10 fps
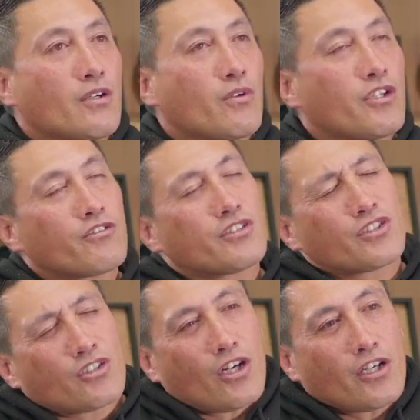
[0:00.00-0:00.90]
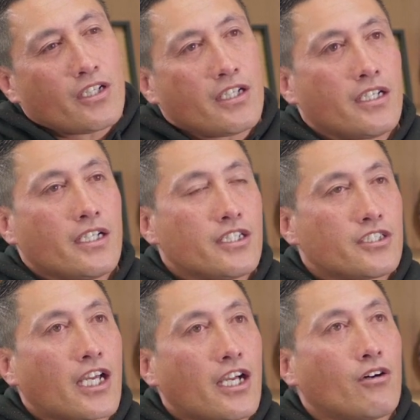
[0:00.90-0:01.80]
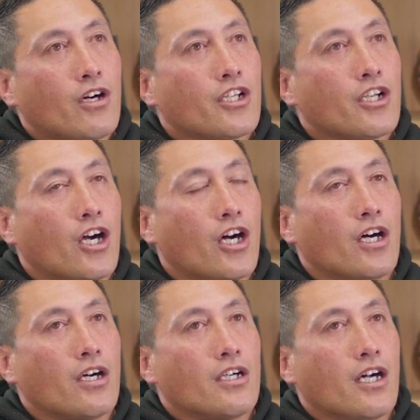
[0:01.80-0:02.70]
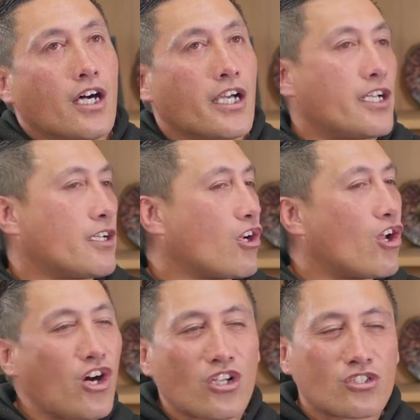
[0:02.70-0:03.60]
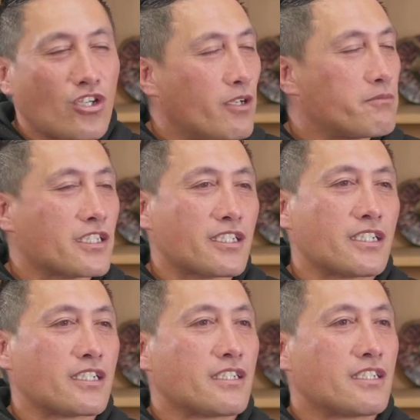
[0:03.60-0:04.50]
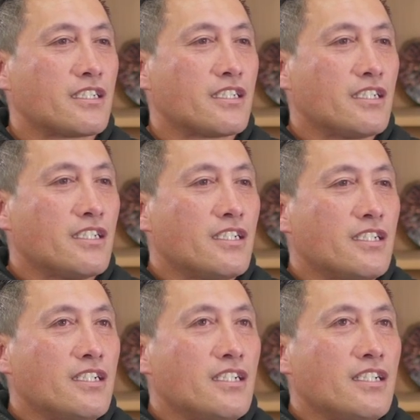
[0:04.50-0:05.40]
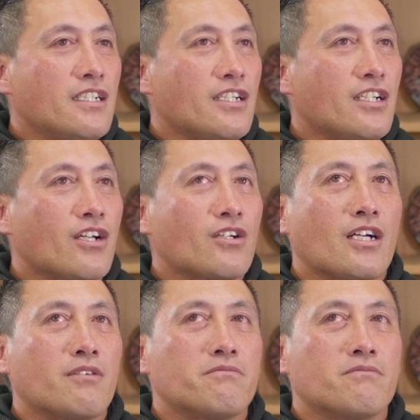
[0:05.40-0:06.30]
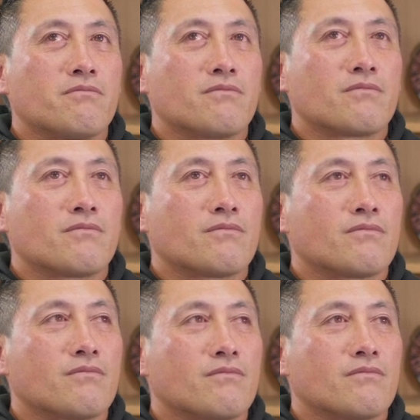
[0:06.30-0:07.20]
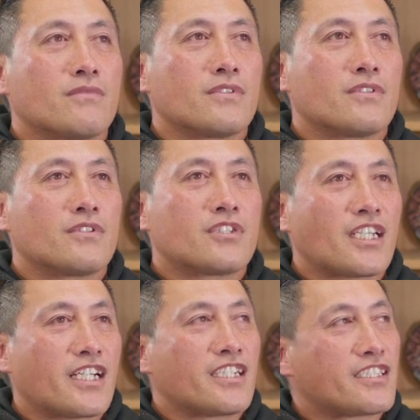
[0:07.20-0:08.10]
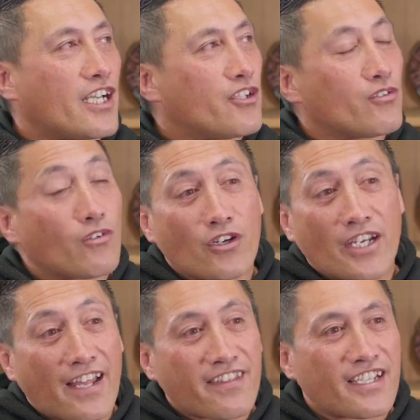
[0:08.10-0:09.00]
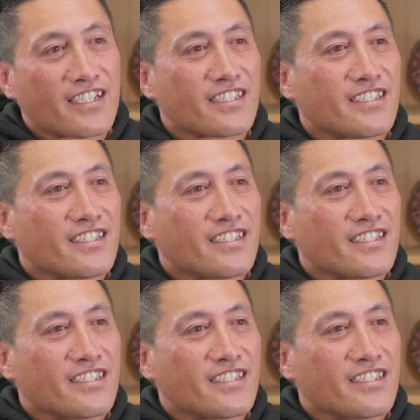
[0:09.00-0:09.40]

When you're inside in jail, I had a lot of time to think. You know, sitting in cell, you've got nothing